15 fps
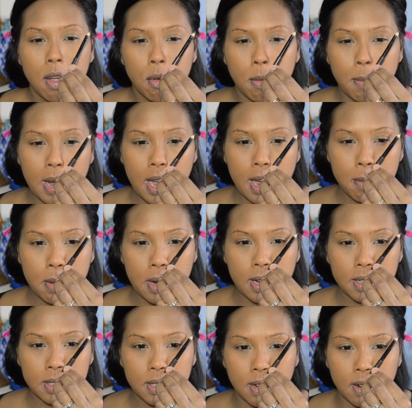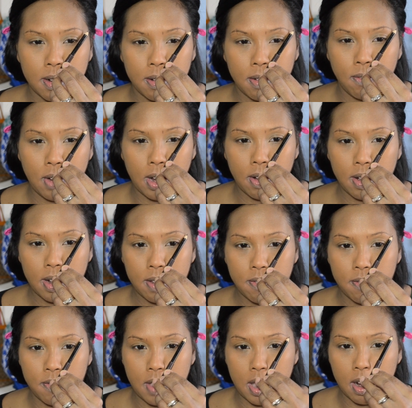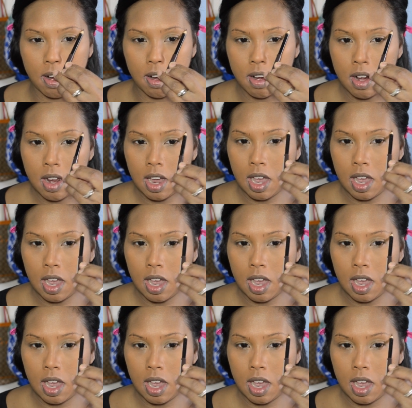eyebrows aren't very fair.